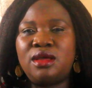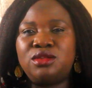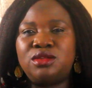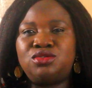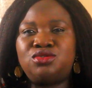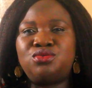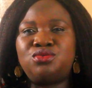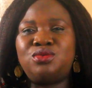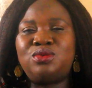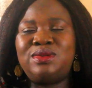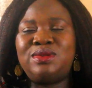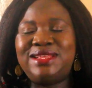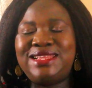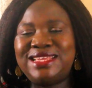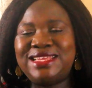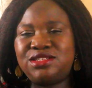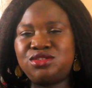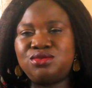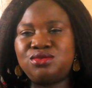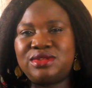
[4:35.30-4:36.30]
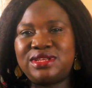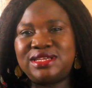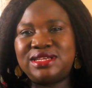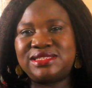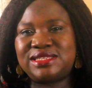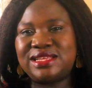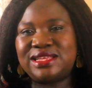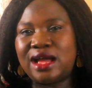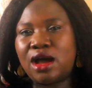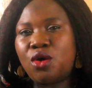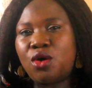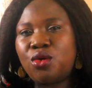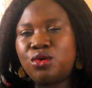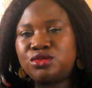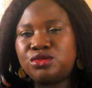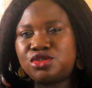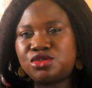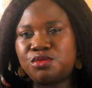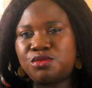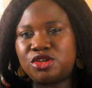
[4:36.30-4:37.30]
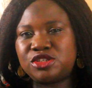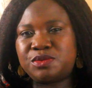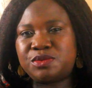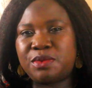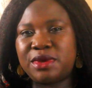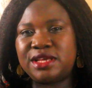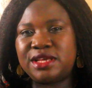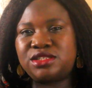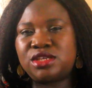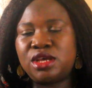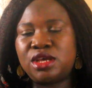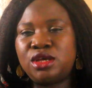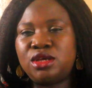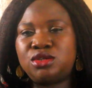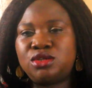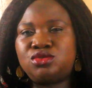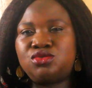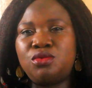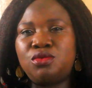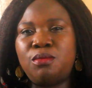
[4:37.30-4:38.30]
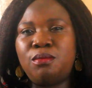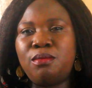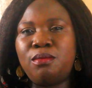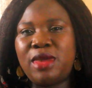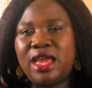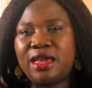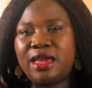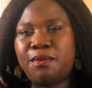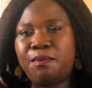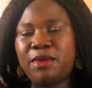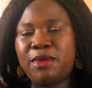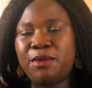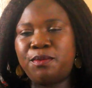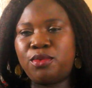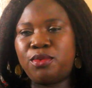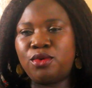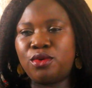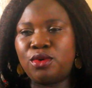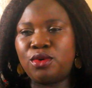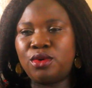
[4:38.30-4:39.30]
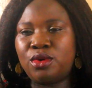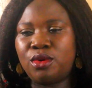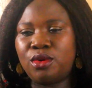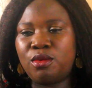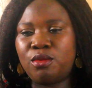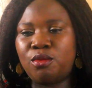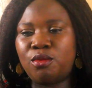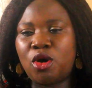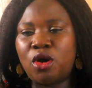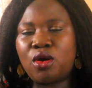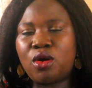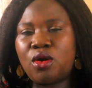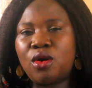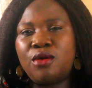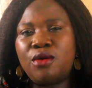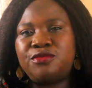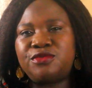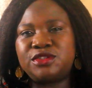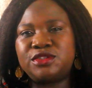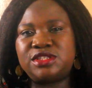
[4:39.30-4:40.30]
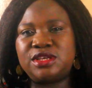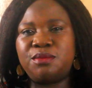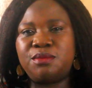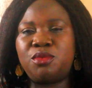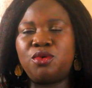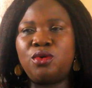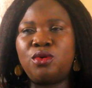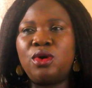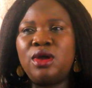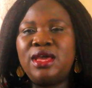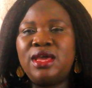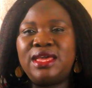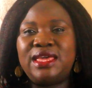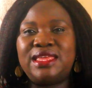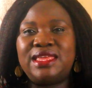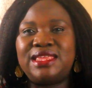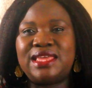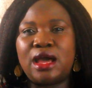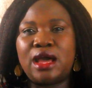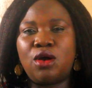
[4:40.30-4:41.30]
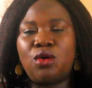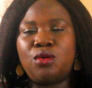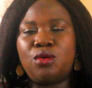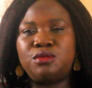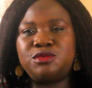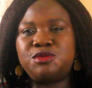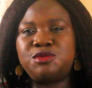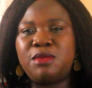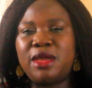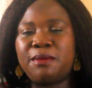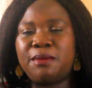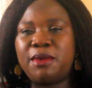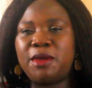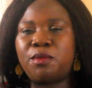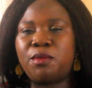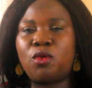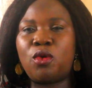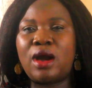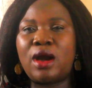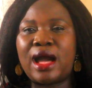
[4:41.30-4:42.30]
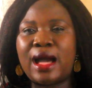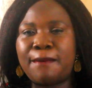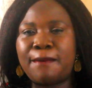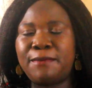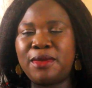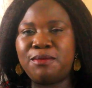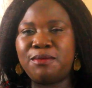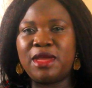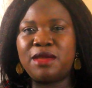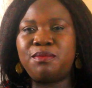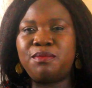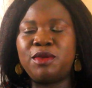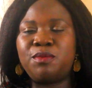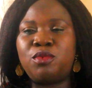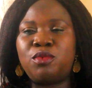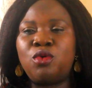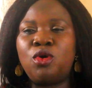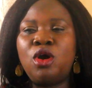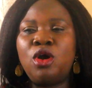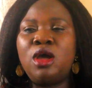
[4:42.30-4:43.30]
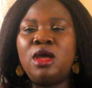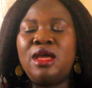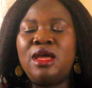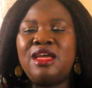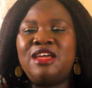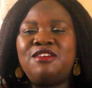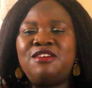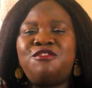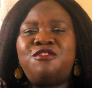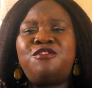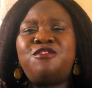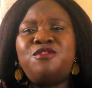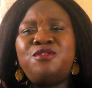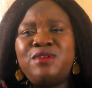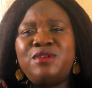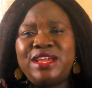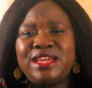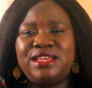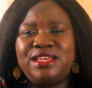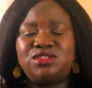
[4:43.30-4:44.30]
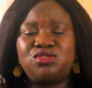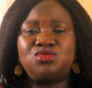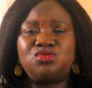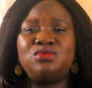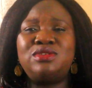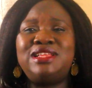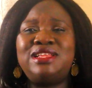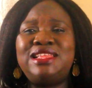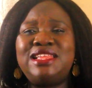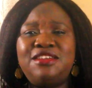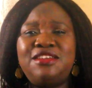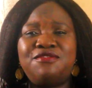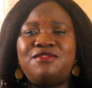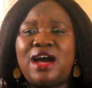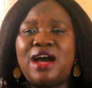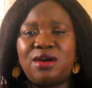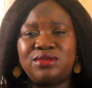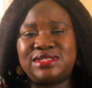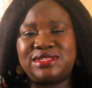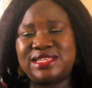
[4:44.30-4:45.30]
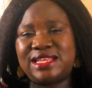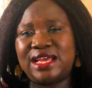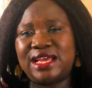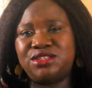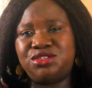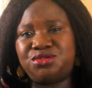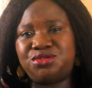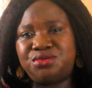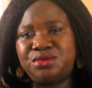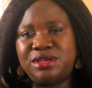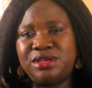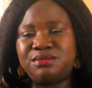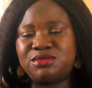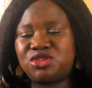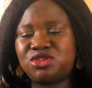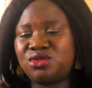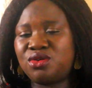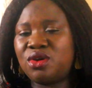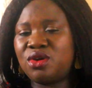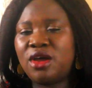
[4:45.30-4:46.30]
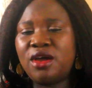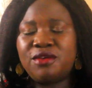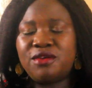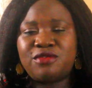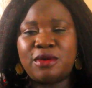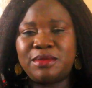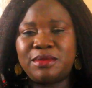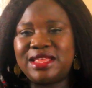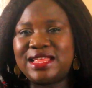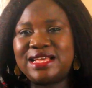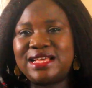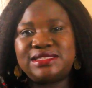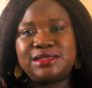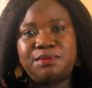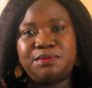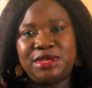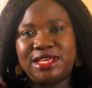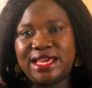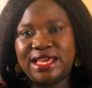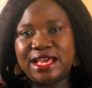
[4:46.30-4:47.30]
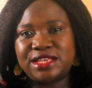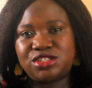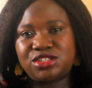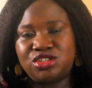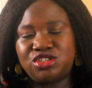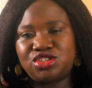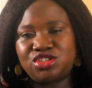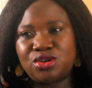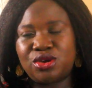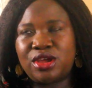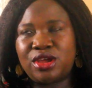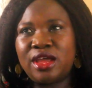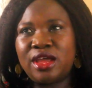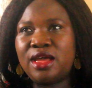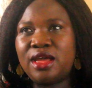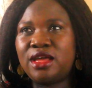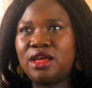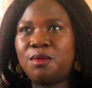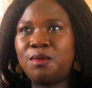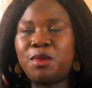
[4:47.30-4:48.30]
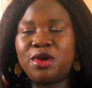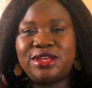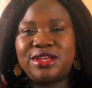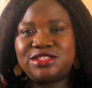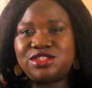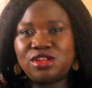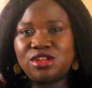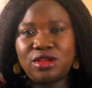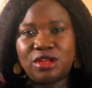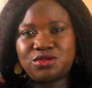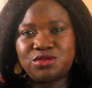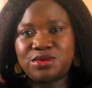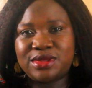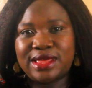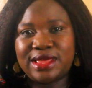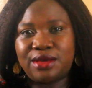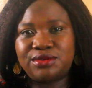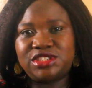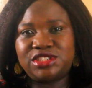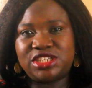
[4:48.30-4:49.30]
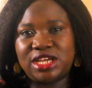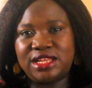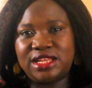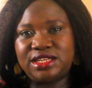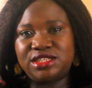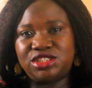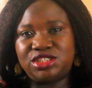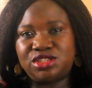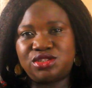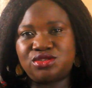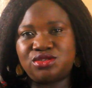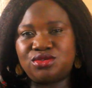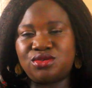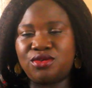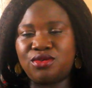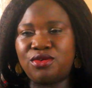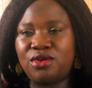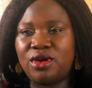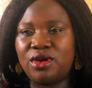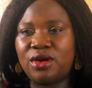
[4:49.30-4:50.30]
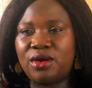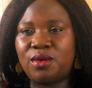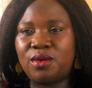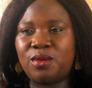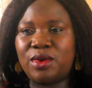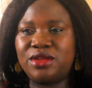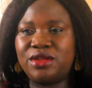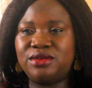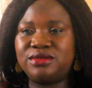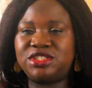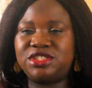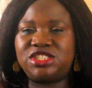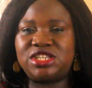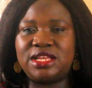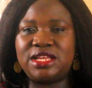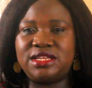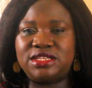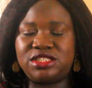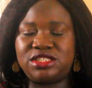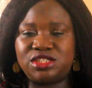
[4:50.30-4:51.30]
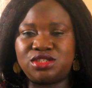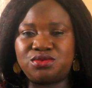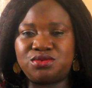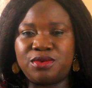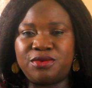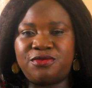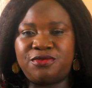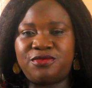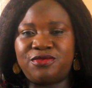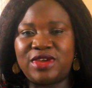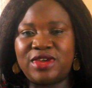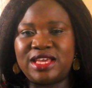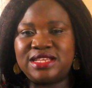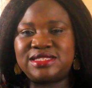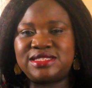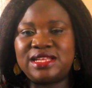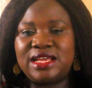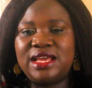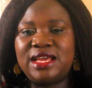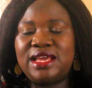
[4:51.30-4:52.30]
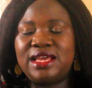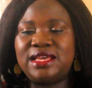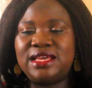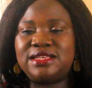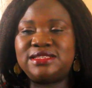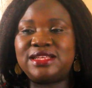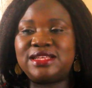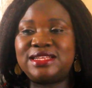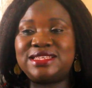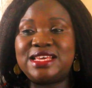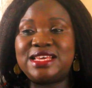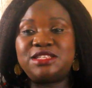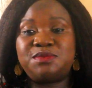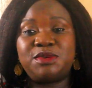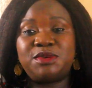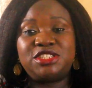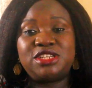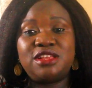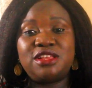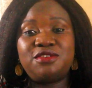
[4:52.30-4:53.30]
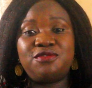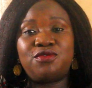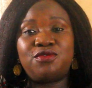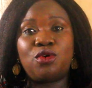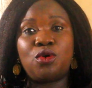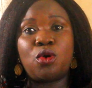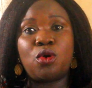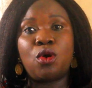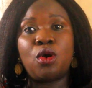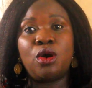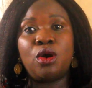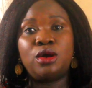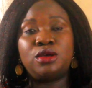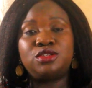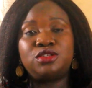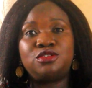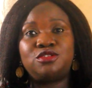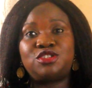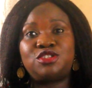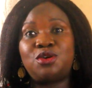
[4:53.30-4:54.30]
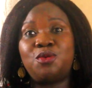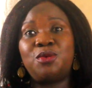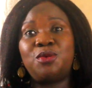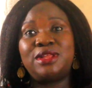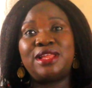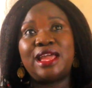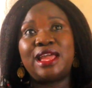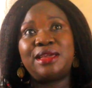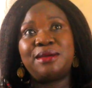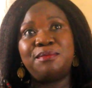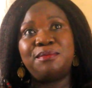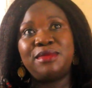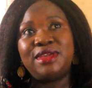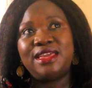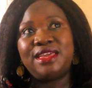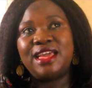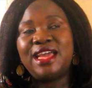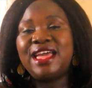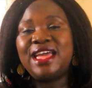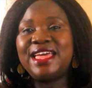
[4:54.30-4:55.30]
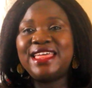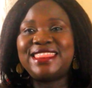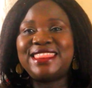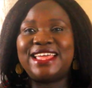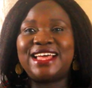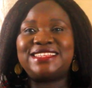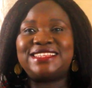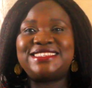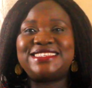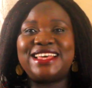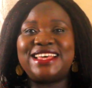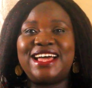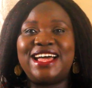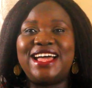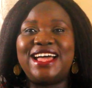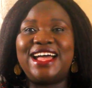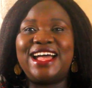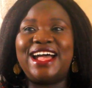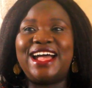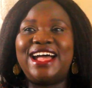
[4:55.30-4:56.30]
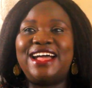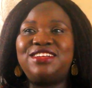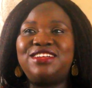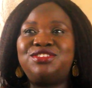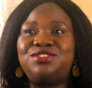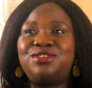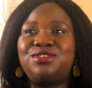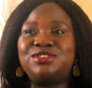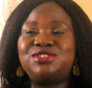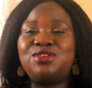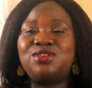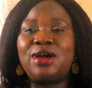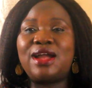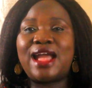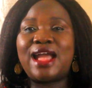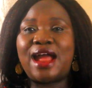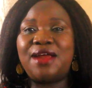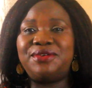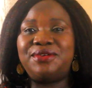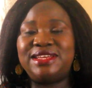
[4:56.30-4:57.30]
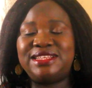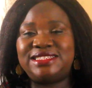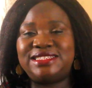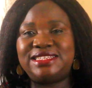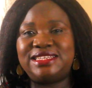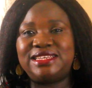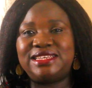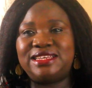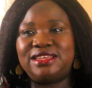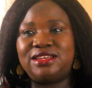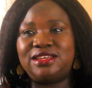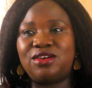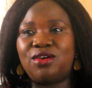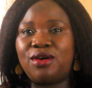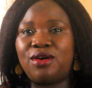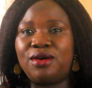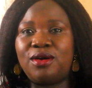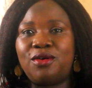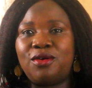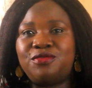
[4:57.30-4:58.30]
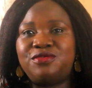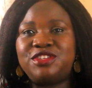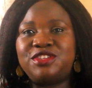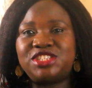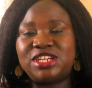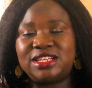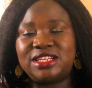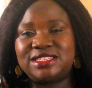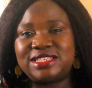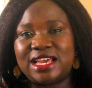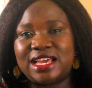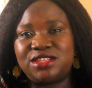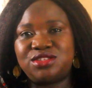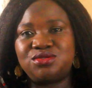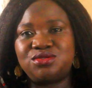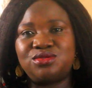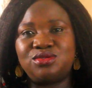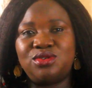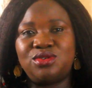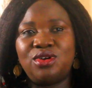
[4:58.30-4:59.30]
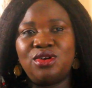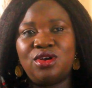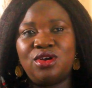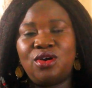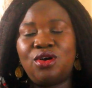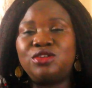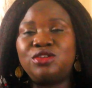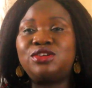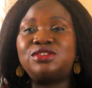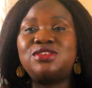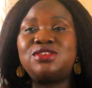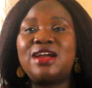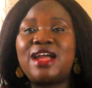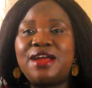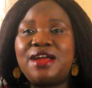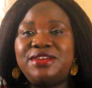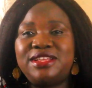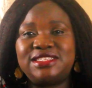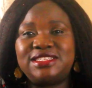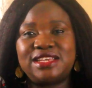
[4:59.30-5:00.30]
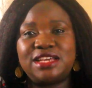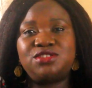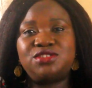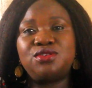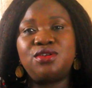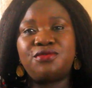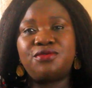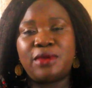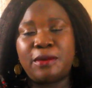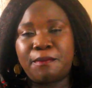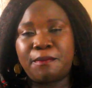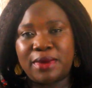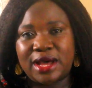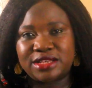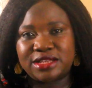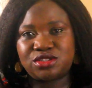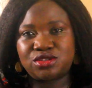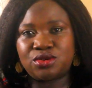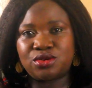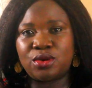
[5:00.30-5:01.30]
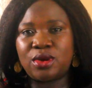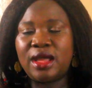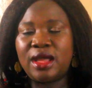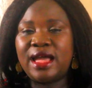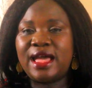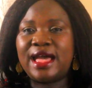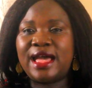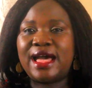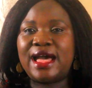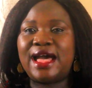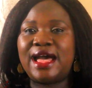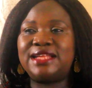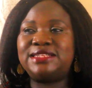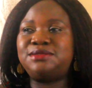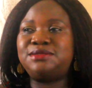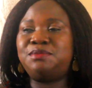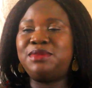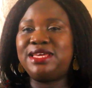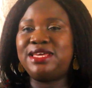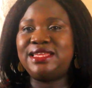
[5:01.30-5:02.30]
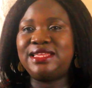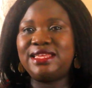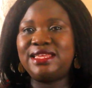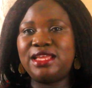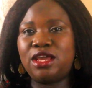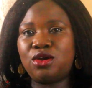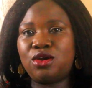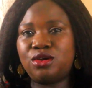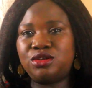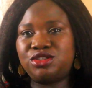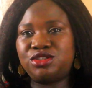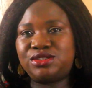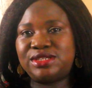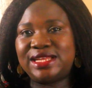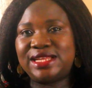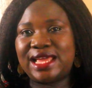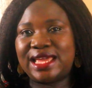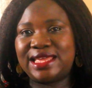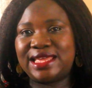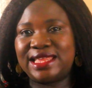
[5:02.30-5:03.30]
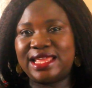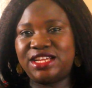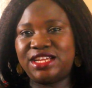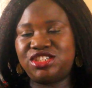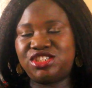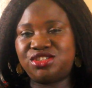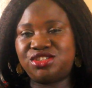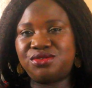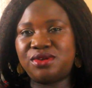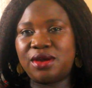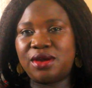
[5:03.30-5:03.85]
do little things in our own small space to make people more comfortable in their homes, make people happy, make people free to live out their dreams. So for me, that's the biggest joy. But it's not without challenges though. One of the challenges we face is that, especially for someone like me that does not carry the official title or does not carry the title of a pastor, and being in a country like Nigeria